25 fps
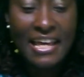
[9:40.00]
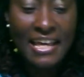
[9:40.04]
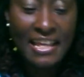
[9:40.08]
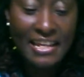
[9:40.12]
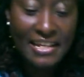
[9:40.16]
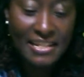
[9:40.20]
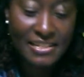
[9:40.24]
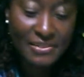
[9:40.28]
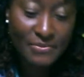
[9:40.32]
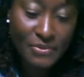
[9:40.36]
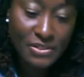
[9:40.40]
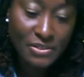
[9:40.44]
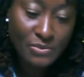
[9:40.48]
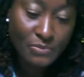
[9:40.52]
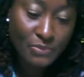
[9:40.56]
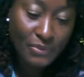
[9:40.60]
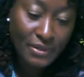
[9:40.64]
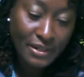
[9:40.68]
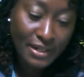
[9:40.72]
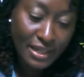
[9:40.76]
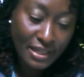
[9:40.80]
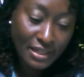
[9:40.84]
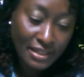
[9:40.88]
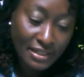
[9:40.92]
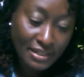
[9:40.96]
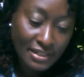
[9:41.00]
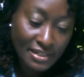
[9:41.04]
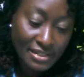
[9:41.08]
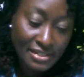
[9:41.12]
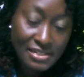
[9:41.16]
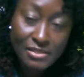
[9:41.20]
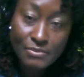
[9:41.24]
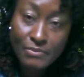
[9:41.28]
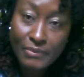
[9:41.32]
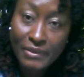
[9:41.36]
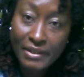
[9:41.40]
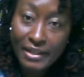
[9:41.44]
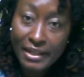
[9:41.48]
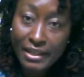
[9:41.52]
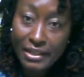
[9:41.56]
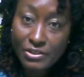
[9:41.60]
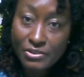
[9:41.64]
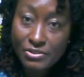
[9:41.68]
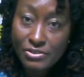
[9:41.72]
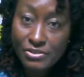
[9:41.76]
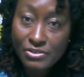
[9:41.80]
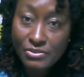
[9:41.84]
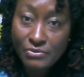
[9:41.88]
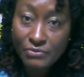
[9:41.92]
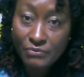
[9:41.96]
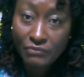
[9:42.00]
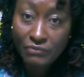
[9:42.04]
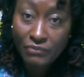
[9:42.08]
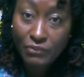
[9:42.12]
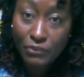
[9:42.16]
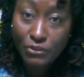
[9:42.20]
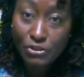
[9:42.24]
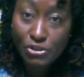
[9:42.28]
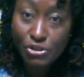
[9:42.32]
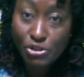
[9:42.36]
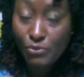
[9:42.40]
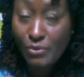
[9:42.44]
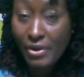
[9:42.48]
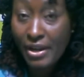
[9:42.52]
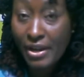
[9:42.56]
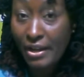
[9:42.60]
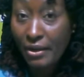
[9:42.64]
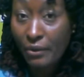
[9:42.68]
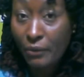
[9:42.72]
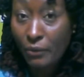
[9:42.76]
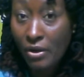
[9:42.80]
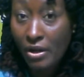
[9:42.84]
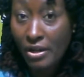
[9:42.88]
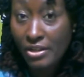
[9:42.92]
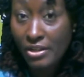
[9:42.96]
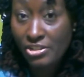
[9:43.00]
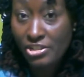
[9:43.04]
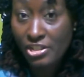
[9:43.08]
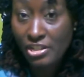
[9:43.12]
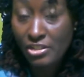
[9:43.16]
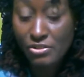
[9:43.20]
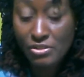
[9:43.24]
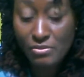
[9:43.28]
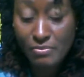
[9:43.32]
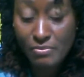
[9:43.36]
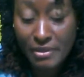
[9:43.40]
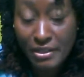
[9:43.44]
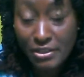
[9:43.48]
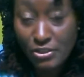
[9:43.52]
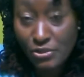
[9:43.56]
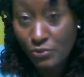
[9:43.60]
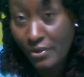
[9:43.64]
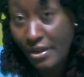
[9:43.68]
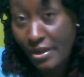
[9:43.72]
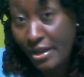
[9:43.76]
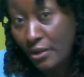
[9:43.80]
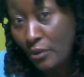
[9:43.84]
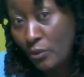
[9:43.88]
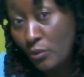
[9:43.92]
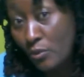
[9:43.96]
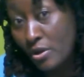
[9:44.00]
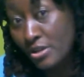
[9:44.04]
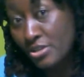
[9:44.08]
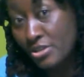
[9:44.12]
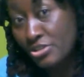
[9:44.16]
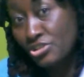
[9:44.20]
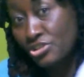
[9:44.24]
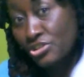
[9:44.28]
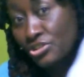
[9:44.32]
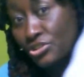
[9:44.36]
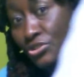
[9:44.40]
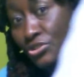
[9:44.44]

this was this is what I use for dry gouache. I use my dry gouache to